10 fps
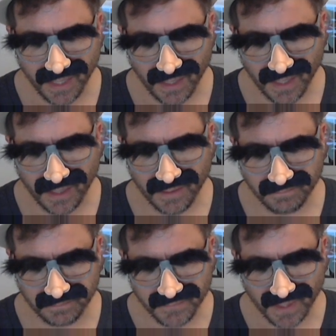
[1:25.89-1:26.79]

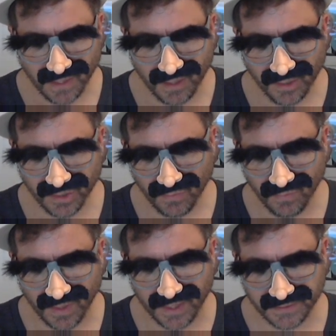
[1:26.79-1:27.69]
I also
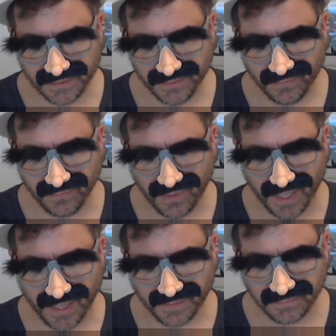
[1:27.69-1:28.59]
want
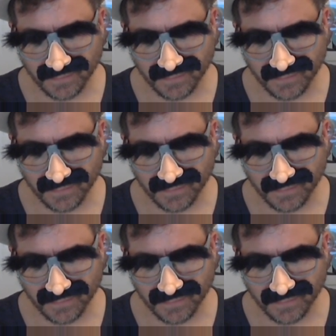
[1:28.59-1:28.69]
to